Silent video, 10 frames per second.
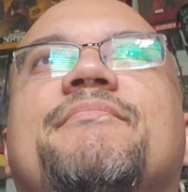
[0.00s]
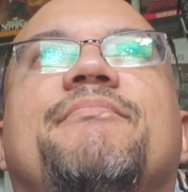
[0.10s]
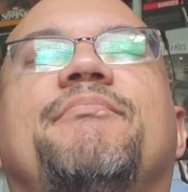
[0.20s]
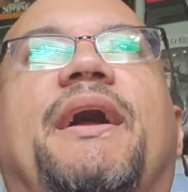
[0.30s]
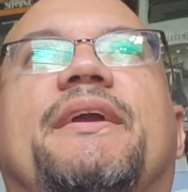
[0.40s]

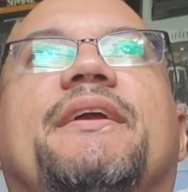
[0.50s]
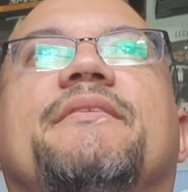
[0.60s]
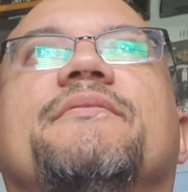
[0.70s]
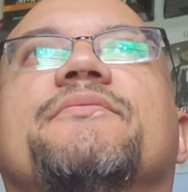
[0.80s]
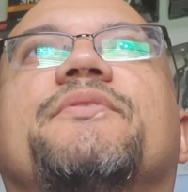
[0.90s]
back
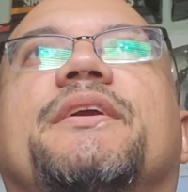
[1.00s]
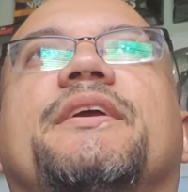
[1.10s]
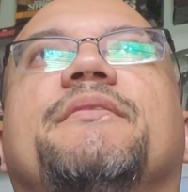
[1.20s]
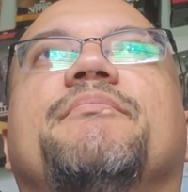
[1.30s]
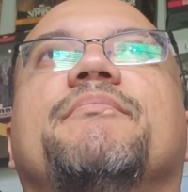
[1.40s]
in
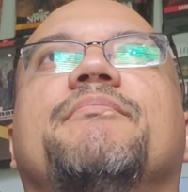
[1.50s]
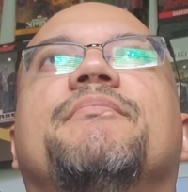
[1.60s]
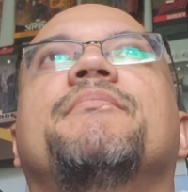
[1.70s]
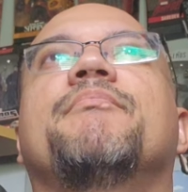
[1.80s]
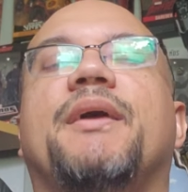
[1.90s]
freaking
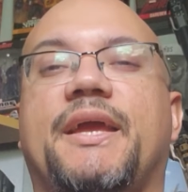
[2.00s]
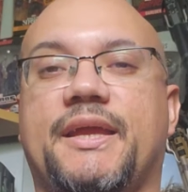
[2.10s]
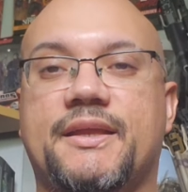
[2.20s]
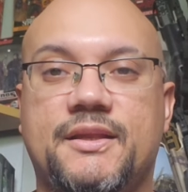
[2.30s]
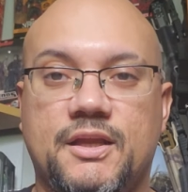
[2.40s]

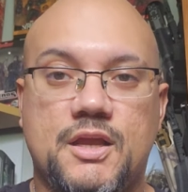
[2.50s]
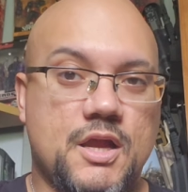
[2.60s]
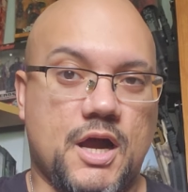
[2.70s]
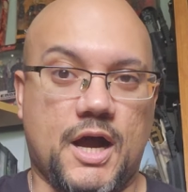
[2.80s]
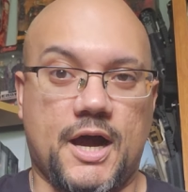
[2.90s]
May.
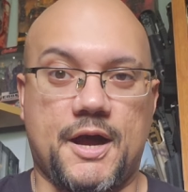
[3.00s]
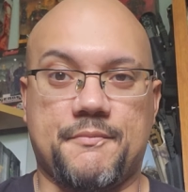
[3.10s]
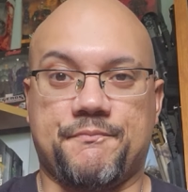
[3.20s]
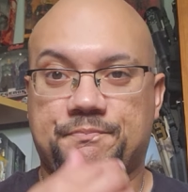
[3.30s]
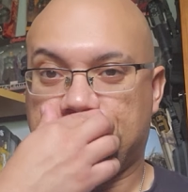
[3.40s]

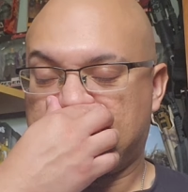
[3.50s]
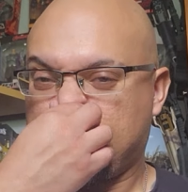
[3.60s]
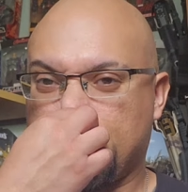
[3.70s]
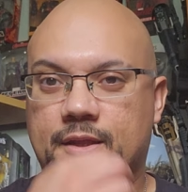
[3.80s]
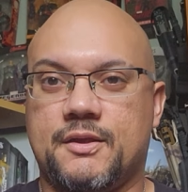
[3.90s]
Um,
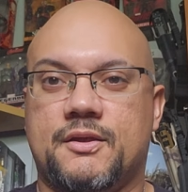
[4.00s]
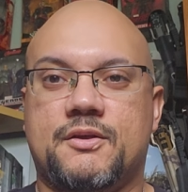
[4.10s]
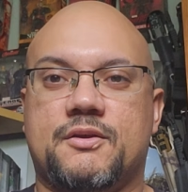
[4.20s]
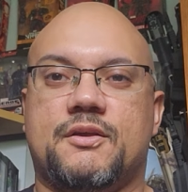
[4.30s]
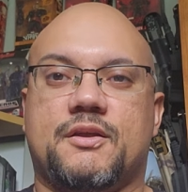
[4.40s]

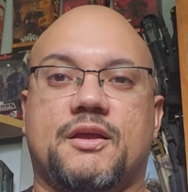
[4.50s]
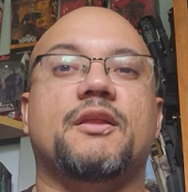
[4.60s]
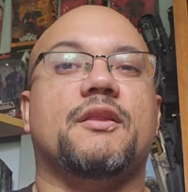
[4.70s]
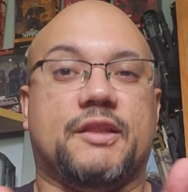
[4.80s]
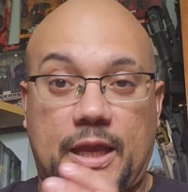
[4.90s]

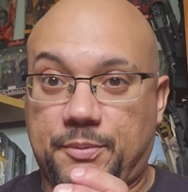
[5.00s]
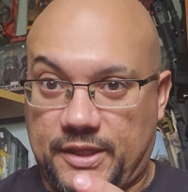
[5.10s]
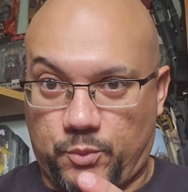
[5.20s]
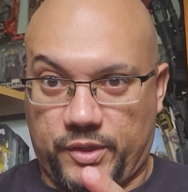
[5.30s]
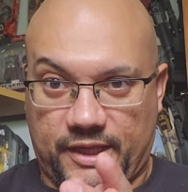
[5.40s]
Labor
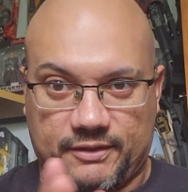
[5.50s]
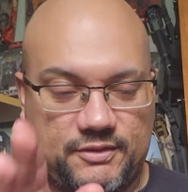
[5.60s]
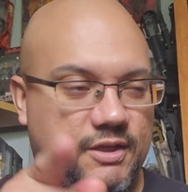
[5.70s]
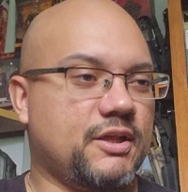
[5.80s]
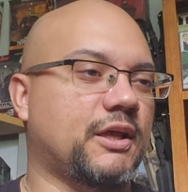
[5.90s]
Day weekend.
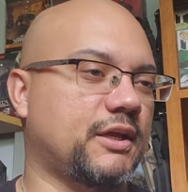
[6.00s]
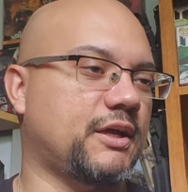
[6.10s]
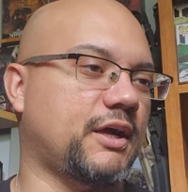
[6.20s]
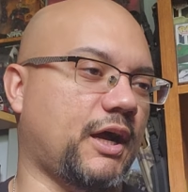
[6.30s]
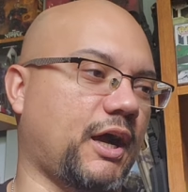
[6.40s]

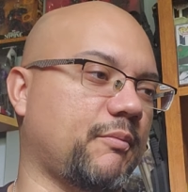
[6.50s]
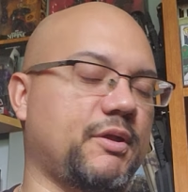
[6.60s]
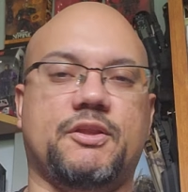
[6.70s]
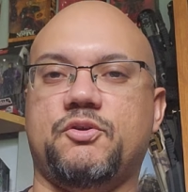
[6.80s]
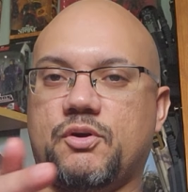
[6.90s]

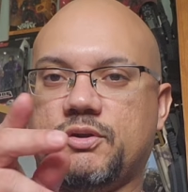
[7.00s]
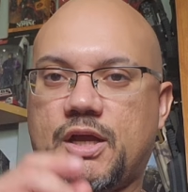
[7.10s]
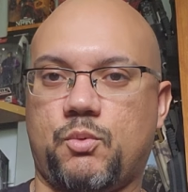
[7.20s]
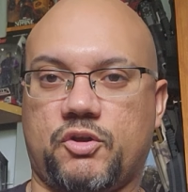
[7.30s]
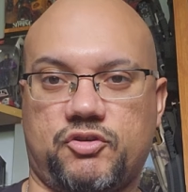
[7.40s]
And you are
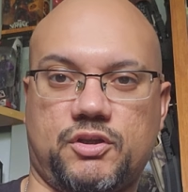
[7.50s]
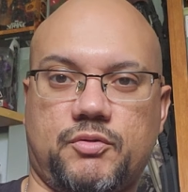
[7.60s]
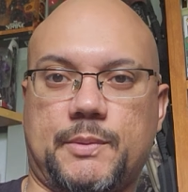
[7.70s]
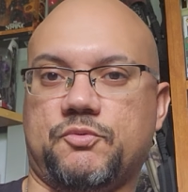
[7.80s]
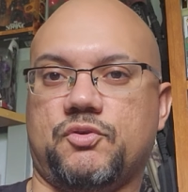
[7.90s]
now watching
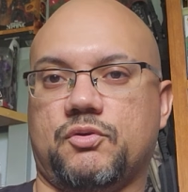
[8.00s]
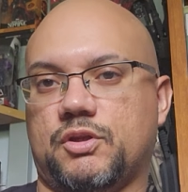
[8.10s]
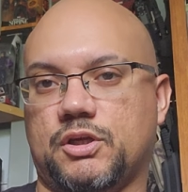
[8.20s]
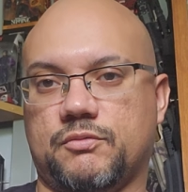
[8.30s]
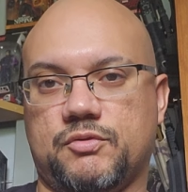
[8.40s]
another episode
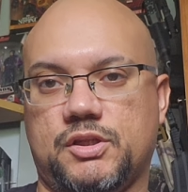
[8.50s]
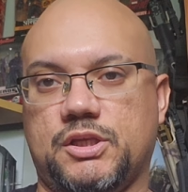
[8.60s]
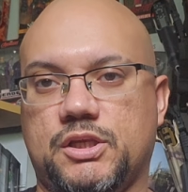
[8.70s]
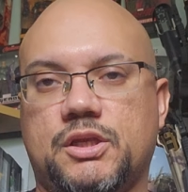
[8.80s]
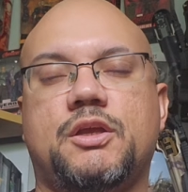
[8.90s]
of
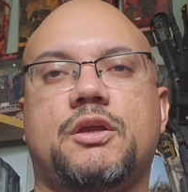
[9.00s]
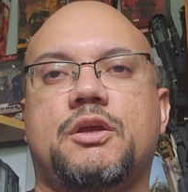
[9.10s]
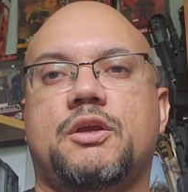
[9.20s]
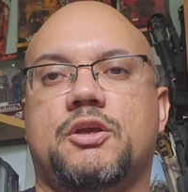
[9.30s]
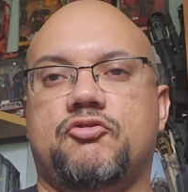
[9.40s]
the
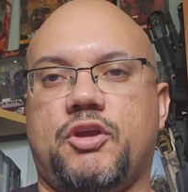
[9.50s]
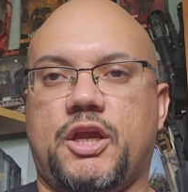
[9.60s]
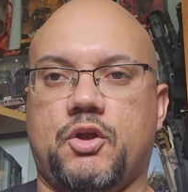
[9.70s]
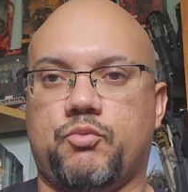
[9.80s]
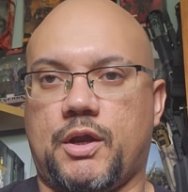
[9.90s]

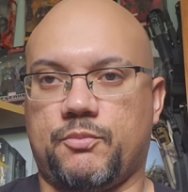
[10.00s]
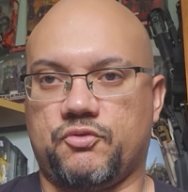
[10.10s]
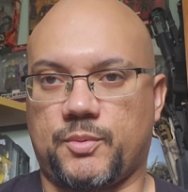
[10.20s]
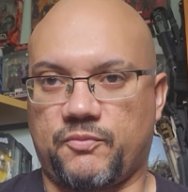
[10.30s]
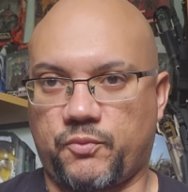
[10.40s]
J Ramble
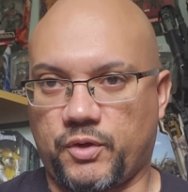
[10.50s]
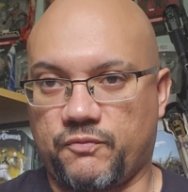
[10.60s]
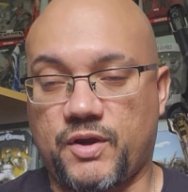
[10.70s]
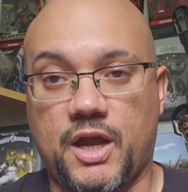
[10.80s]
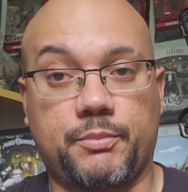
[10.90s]

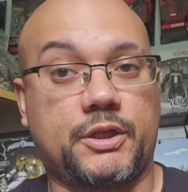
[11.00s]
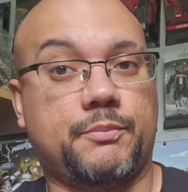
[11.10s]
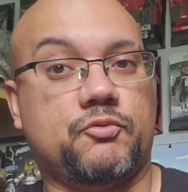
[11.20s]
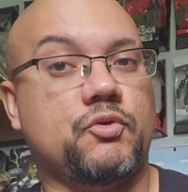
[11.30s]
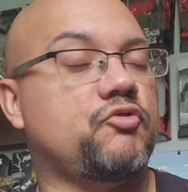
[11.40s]
745 Later
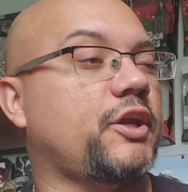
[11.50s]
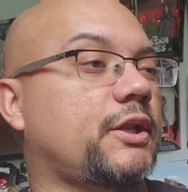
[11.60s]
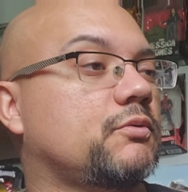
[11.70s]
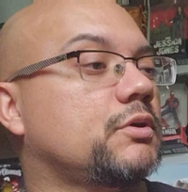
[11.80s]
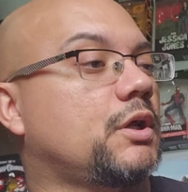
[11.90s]
Platoon
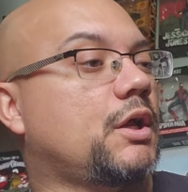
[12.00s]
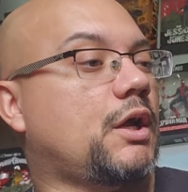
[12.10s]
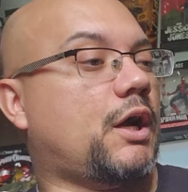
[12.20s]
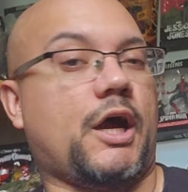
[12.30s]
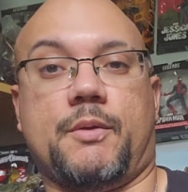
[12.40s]
channel.
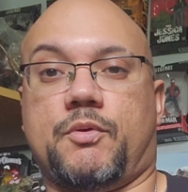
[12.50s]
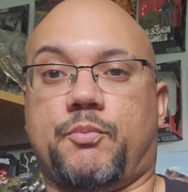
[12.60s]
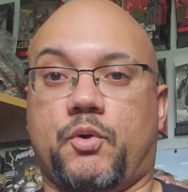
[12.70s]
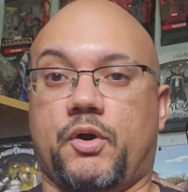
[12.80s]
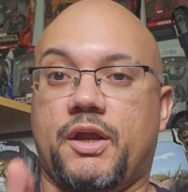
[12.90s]
I am your
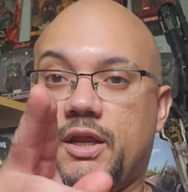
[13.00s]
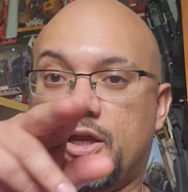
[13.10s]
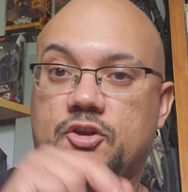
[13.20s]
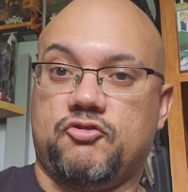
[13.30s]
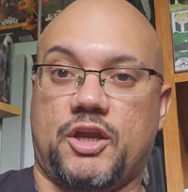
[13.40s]
boy,
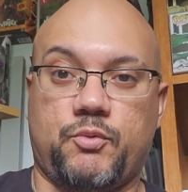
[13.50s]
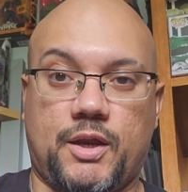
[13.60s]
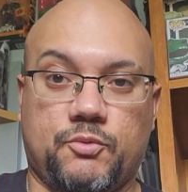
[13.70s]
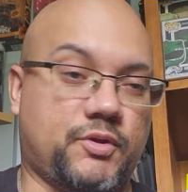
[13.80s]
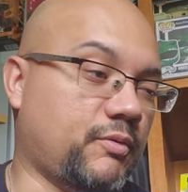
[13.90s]
J
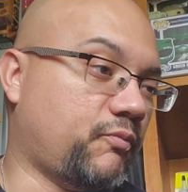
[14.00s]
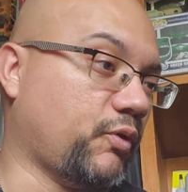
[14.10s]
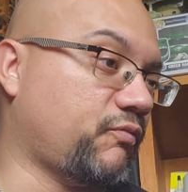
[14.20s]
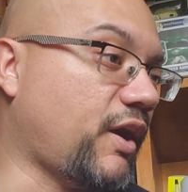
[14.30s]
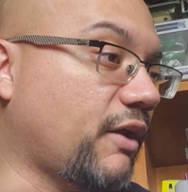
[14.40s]
Ramble
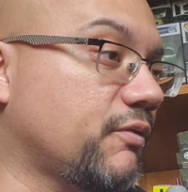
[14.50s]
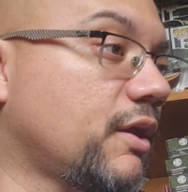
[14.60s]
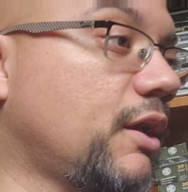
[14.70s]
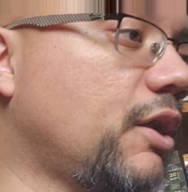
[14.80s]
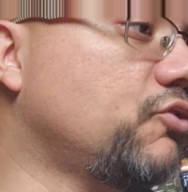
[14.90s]
745.
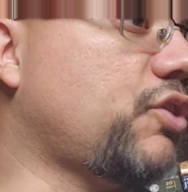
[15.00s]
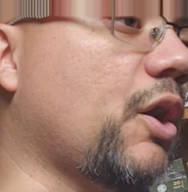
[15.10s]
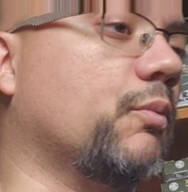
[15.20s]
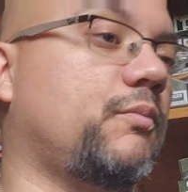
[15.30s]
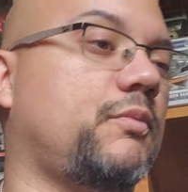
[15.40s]
So,